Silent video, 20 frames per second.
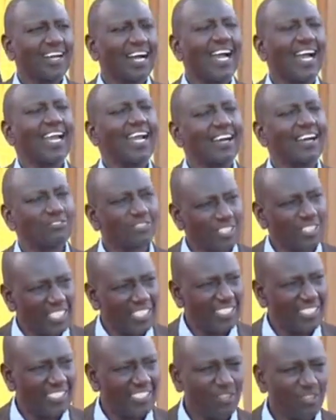I have
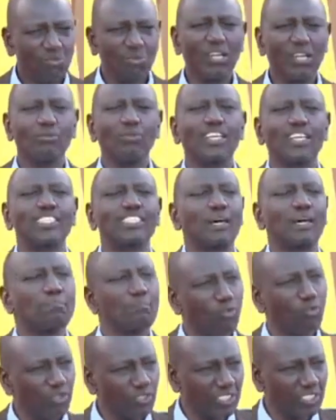said we will
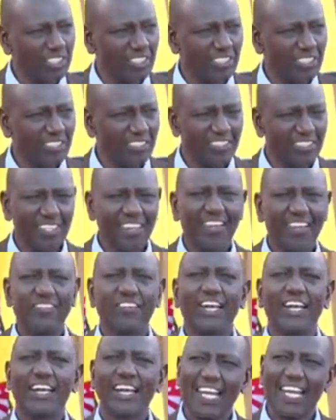support
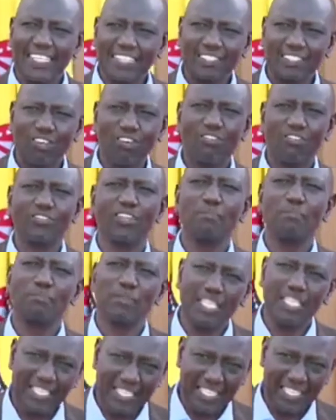the right of the
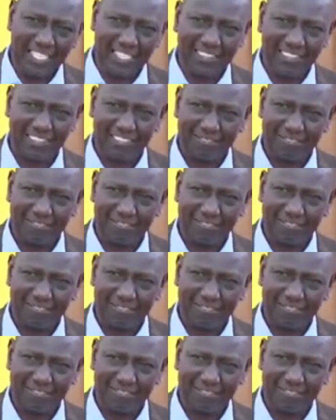media